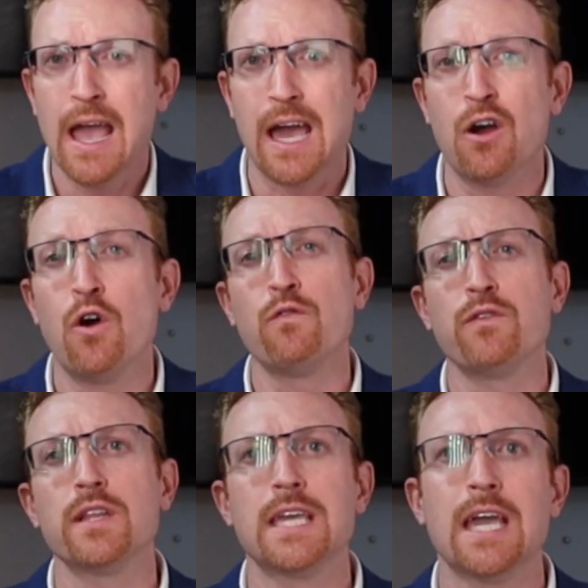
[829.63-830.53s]
and
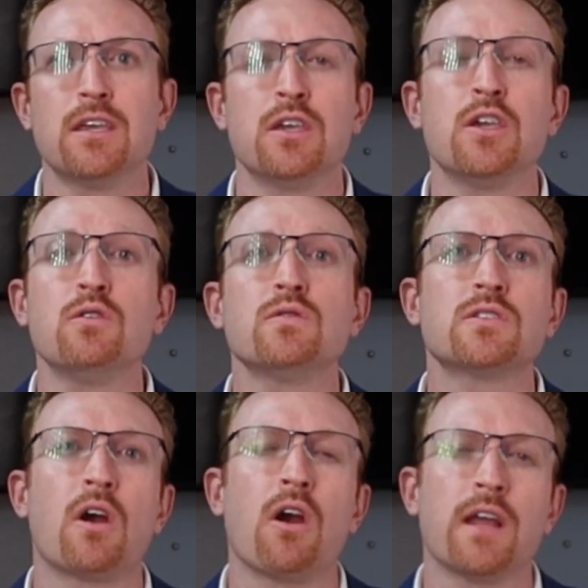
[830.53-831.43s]
hopefully get you
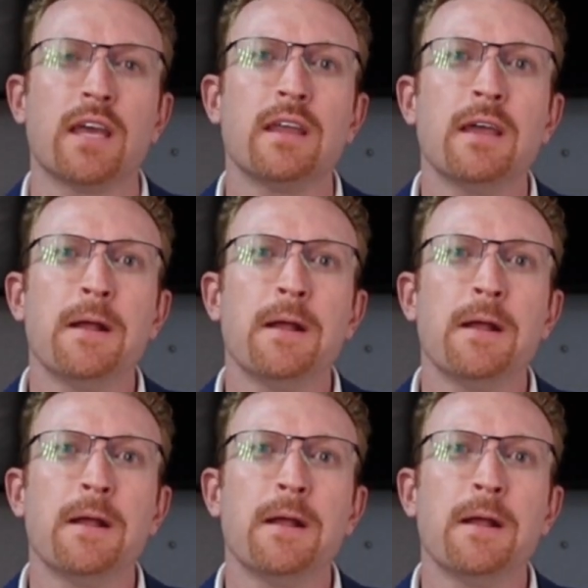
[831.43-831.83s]
started